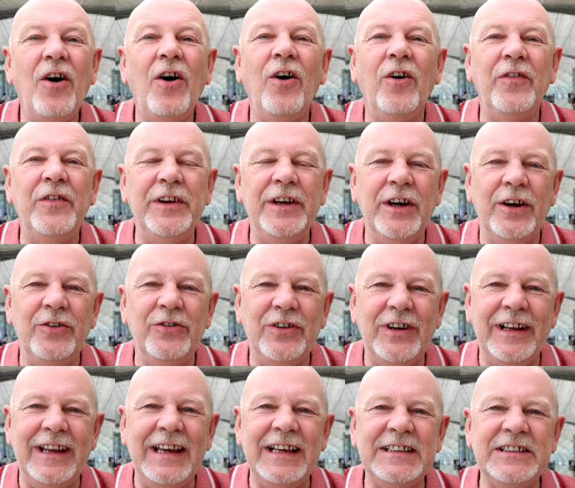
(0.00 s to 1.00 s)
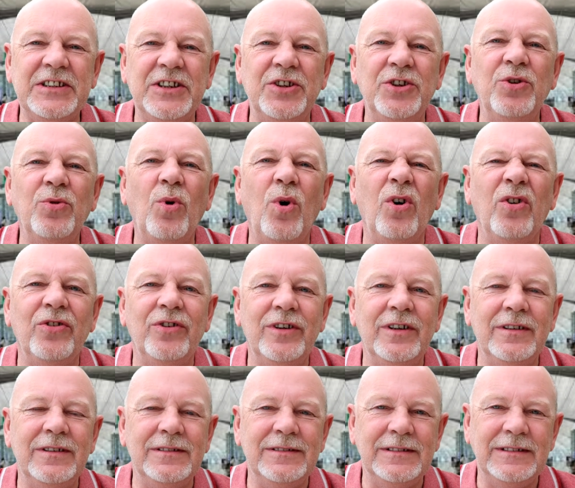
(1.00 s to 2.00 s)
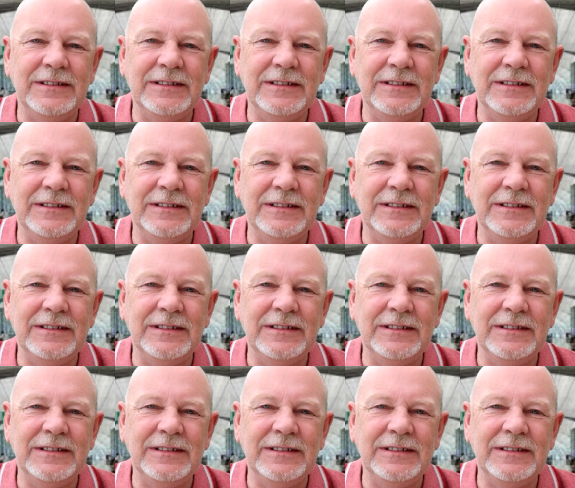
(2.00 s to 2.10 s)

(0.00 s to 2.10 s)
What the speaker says: Off he goes, collects the new Honda.